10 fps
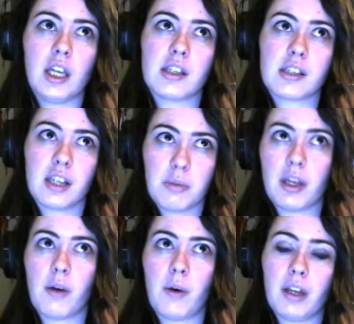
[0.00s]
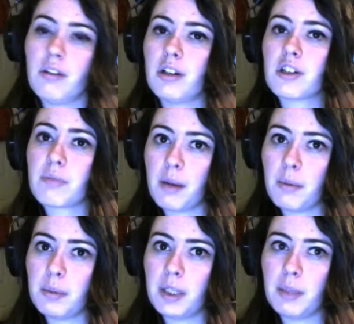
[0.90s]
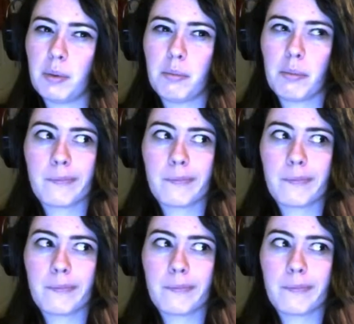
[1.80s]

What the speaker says: and it's going to be that way at launch probably, but